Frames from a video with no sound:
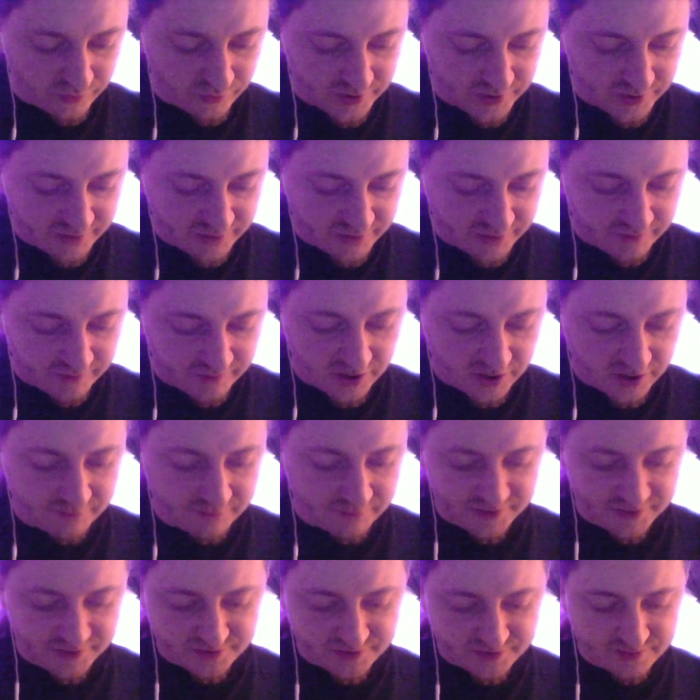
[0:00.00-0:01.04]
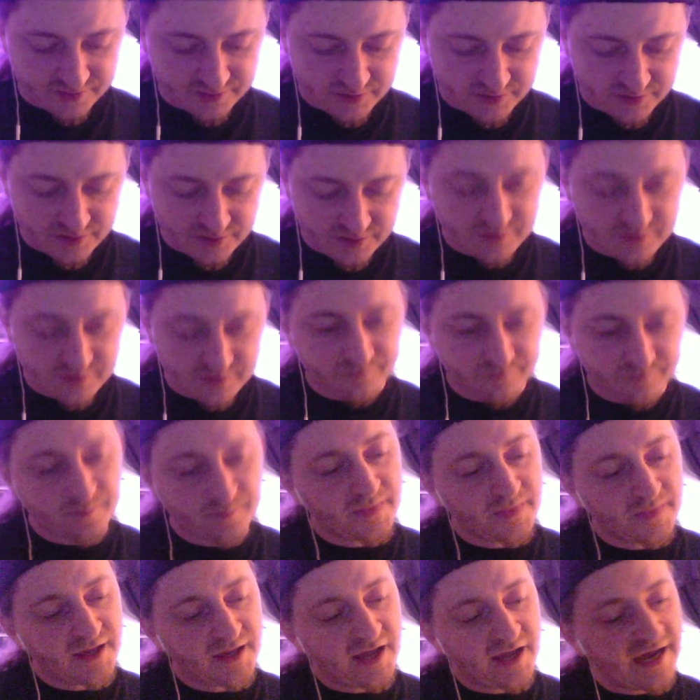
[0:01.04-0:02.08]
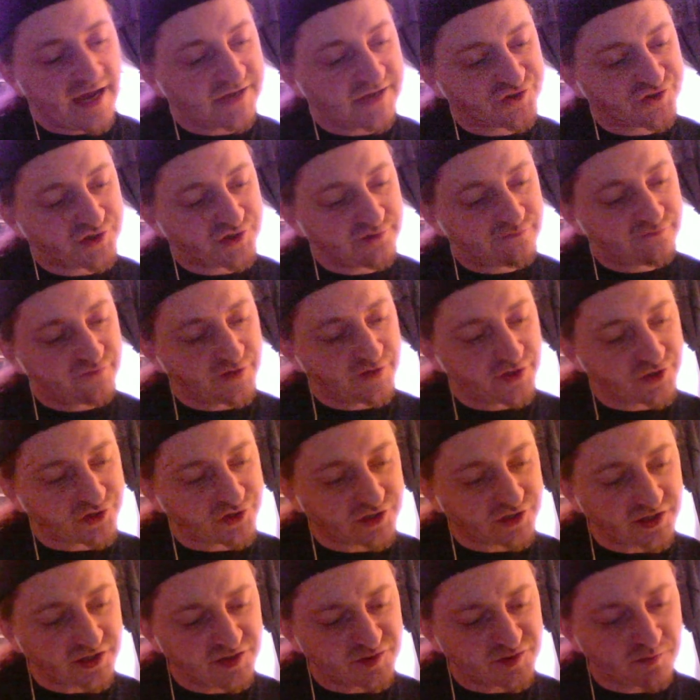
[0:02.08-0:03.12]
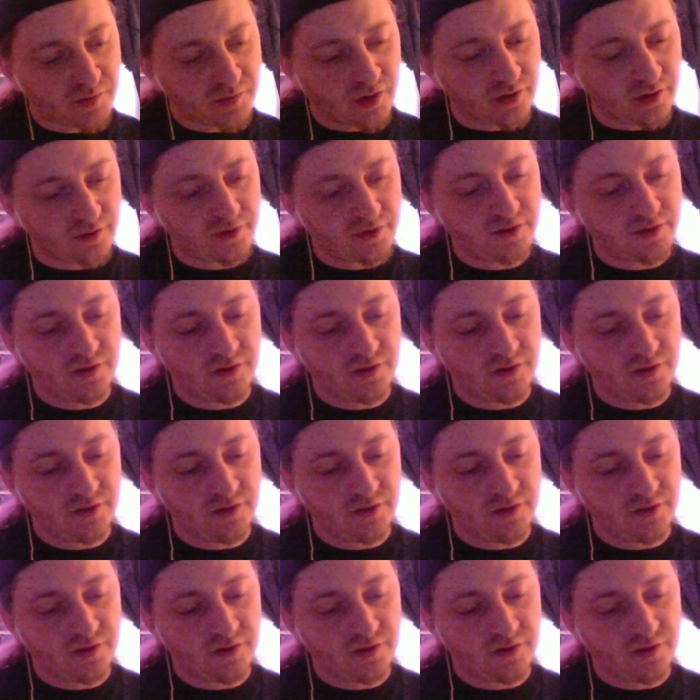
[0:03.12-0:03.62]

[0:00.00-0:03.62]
of the compass. As she finished each mark,